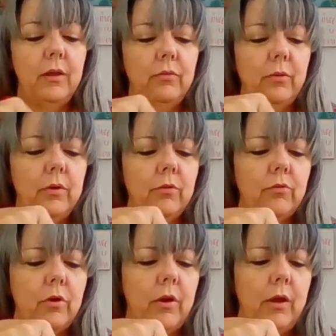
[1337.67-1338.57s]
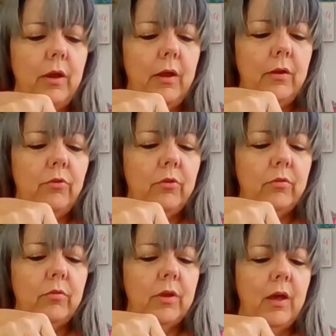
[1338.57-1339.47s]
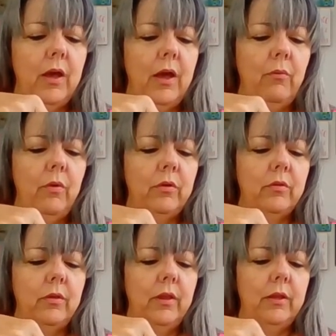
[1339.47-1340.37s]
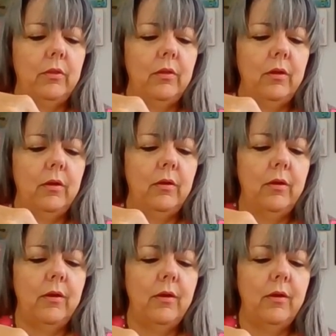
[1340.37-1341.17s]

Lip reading: is we're going to try and just cut. I want to let the,